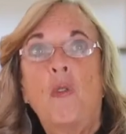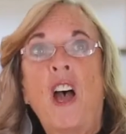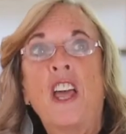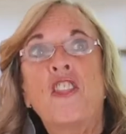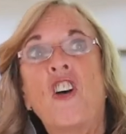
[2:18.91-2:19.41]

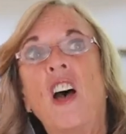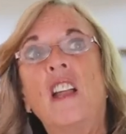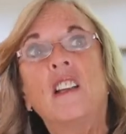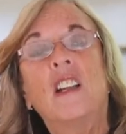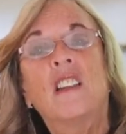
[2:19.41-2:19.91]
I thought,
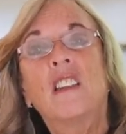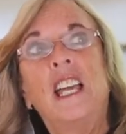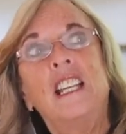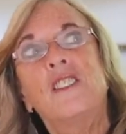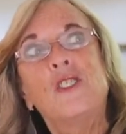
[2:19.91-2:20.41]

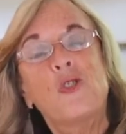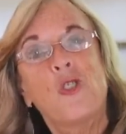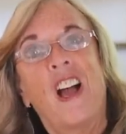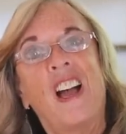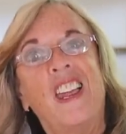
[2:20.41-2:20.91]
let's
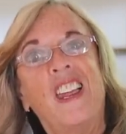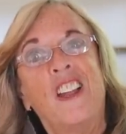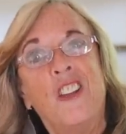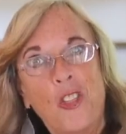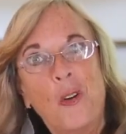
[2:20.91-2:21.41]
try
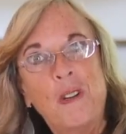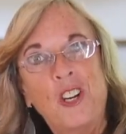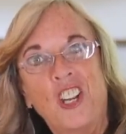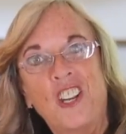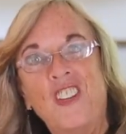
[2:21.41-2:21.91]
another
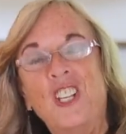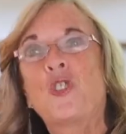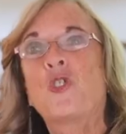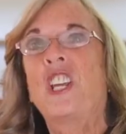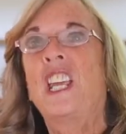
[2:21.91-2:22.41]
period of
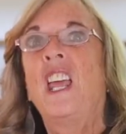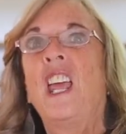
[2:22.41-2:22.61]
history.